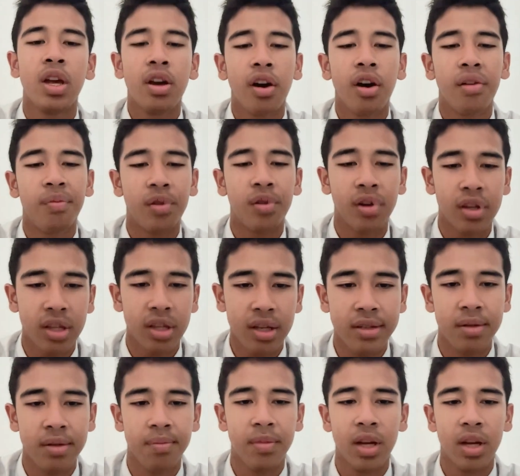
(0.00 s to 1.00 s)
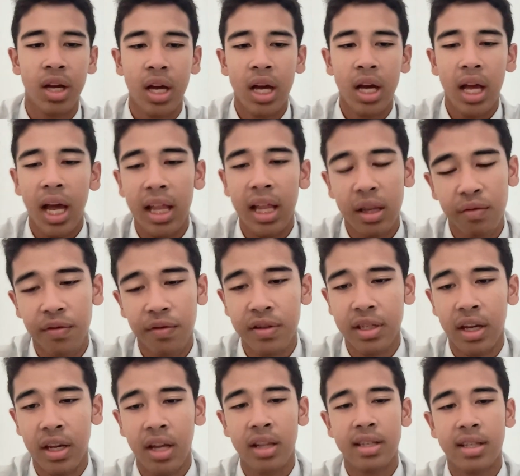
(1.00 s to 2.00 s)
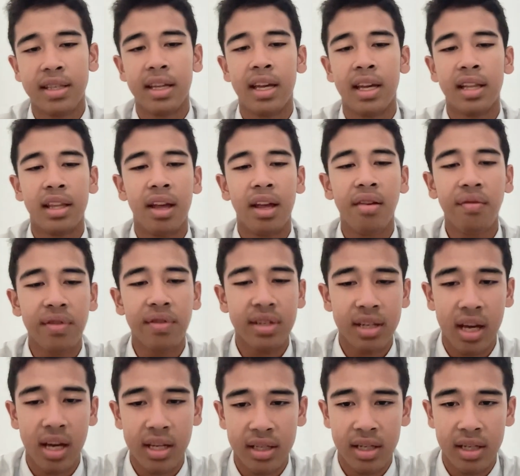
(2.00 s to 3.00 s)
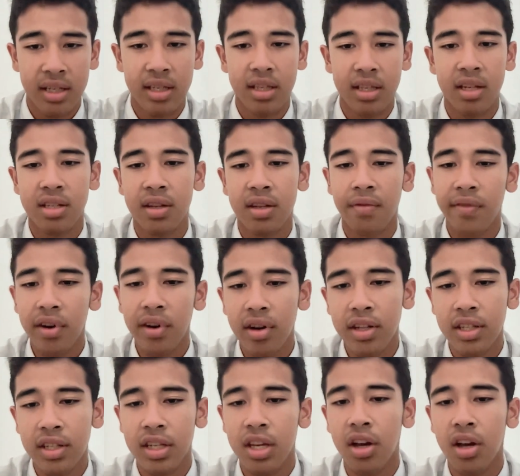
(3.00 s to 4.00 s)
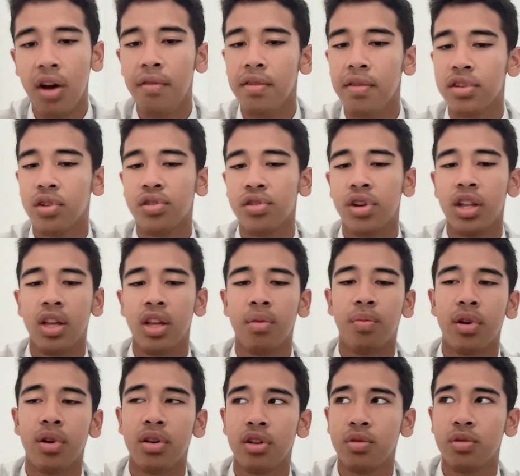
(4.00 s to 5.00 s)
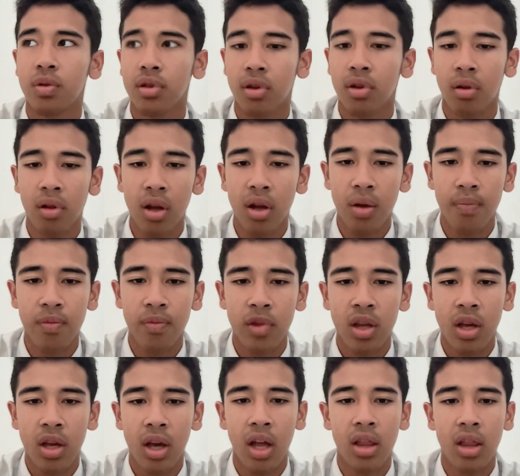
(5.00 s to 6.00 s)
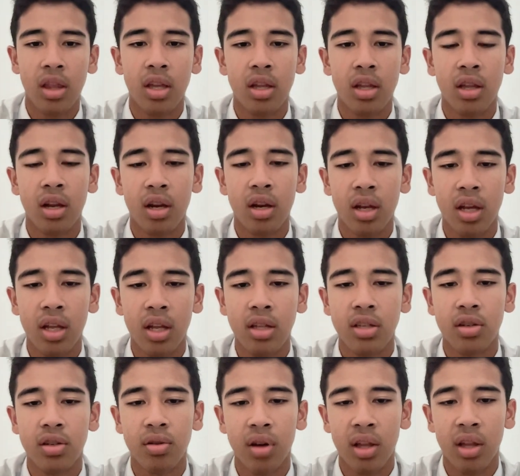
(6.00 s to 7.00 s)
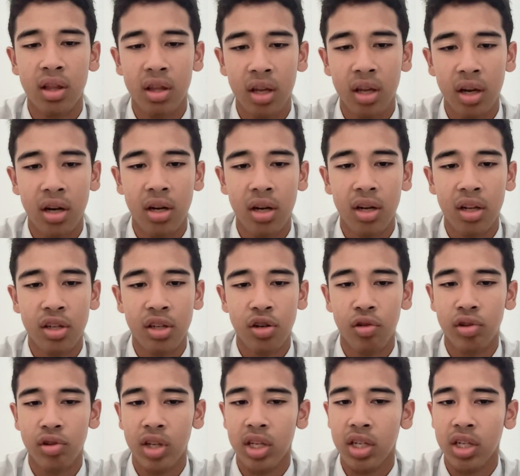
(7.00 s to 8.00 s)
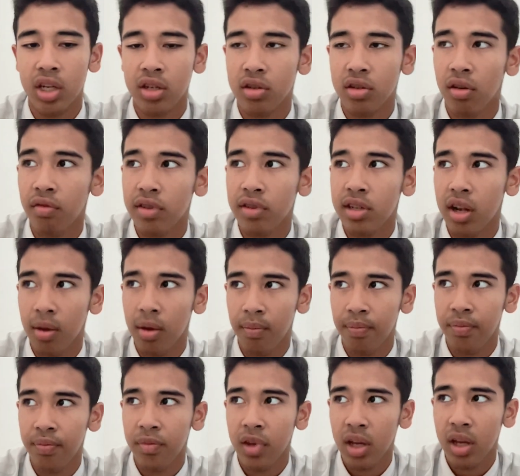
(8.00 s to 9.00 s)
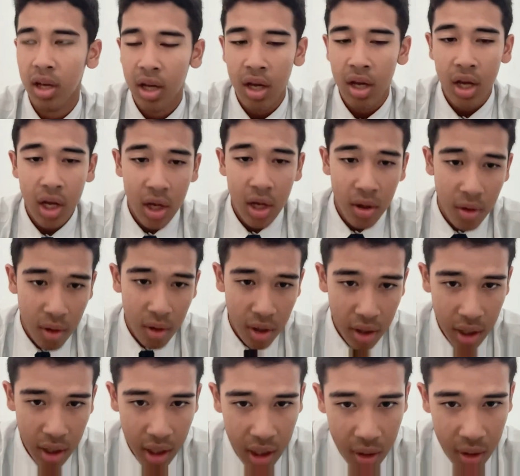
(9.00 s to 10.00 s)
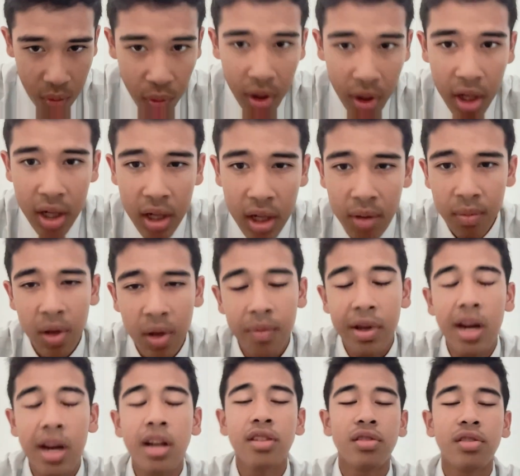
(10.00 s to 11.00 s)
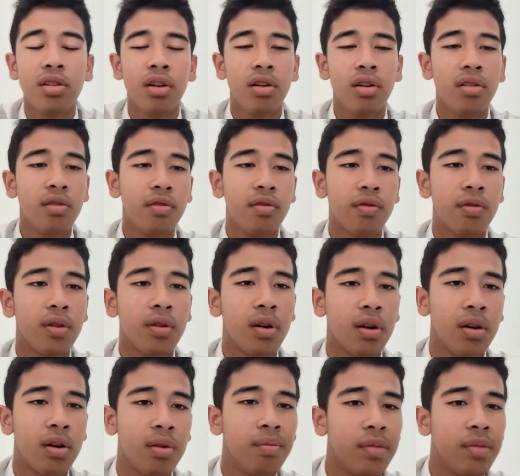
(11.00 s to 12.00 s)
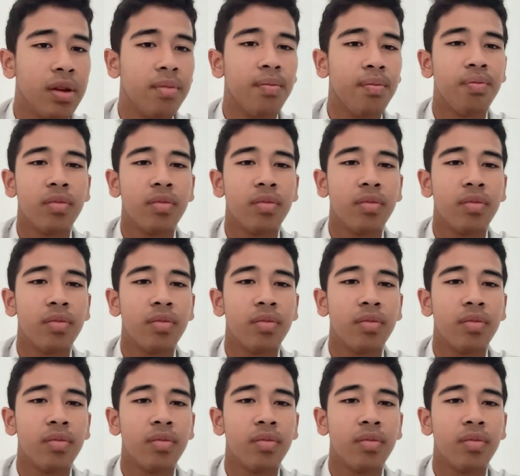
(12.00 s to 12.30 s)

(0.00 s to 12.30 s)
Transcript: of monotheism. And it emphasizes the severity of associating partners with Allah and the need to adhere to the true teachings of Islam. And well, maybe it is all from me.